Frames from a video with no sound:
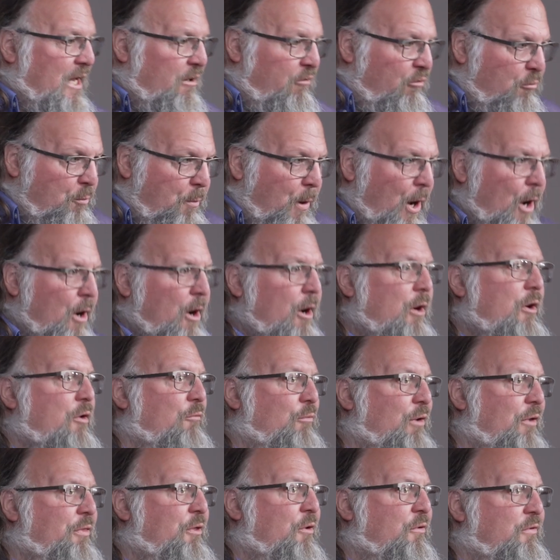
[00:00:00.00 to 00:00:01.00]
is part of
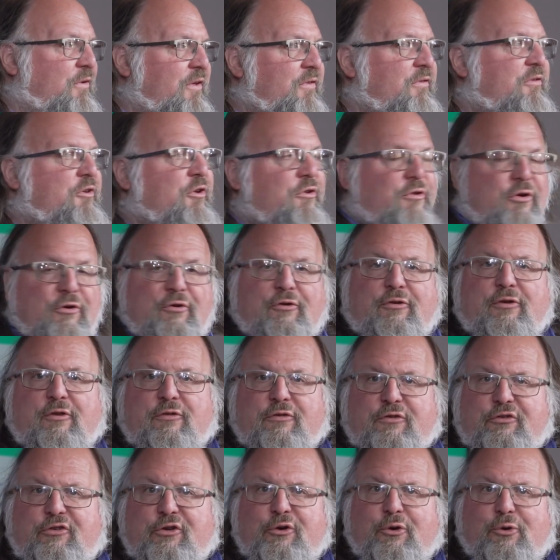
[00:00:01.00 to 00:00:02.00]
what those
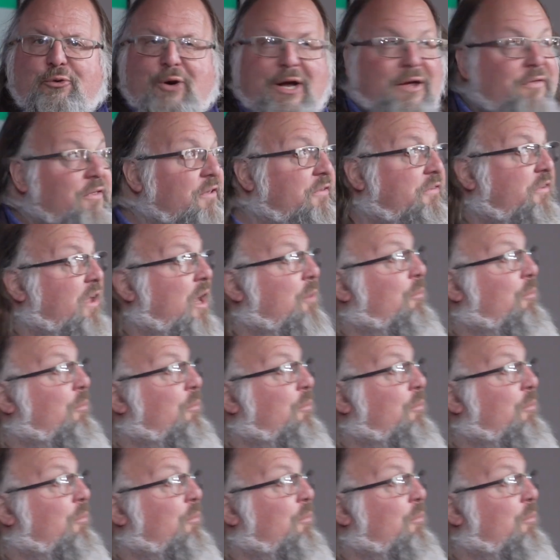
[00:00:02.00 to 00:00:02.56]
institutions do in the same